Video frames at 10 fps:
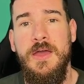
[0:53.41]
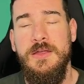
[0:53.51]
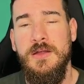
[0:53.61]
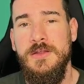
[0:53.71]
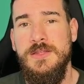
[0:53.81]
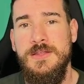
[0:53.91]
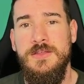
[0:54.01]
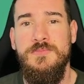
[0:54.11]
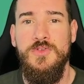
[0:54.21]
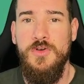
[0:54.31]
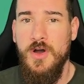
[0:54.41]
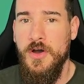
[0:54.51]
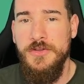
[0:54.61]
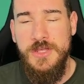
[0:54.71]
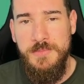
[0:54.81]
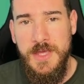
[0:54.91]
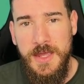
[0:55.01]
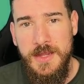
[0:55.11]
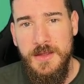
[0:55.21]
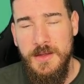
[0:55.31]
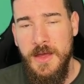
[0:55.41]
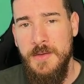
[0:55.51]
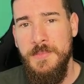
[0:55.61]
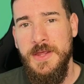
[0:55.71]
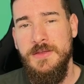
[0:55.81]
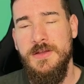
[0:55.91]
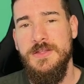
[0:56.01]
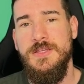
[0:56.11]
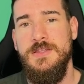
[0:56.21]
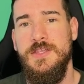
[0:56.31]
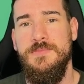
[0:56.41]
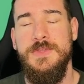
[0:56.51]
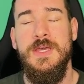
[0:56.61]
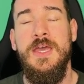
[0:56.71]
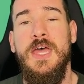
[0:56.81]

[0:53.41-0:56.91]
color systems or RGBA based color systems,